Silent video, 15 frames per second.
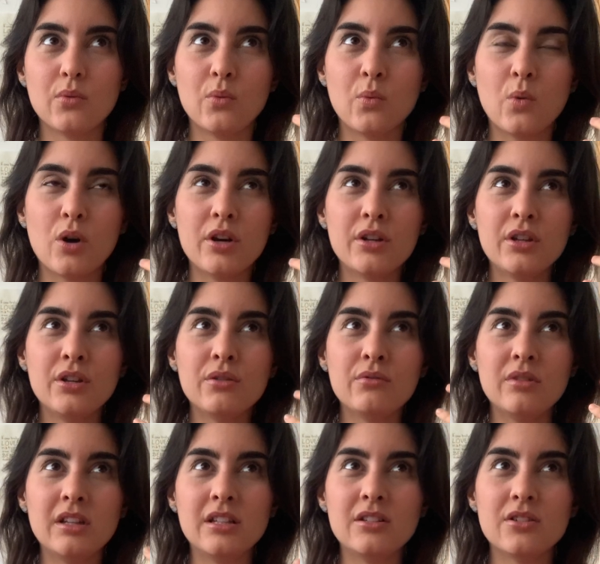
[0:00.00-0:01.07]
What do you
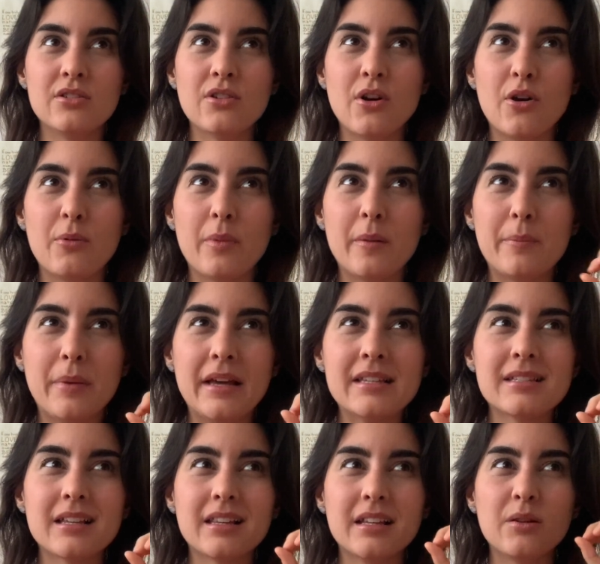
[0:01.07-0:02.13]
need to know? But
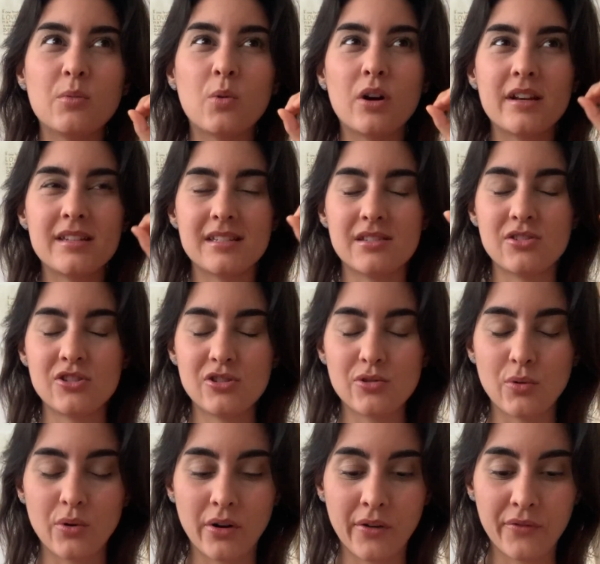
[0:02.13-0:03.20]
basically, what is in
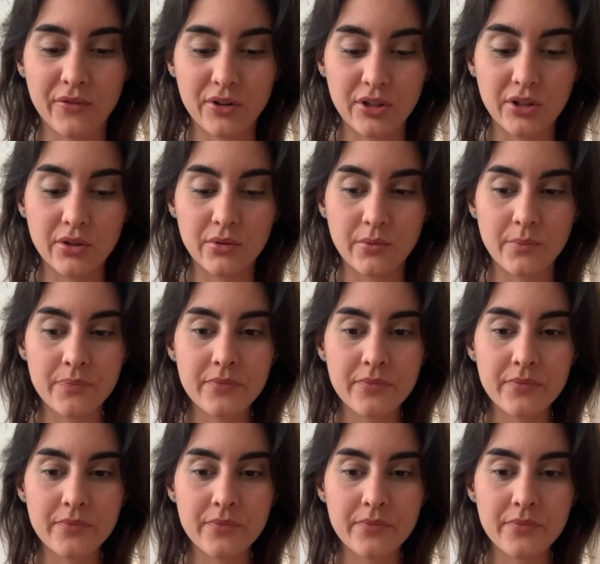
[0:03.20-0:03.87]
store for you?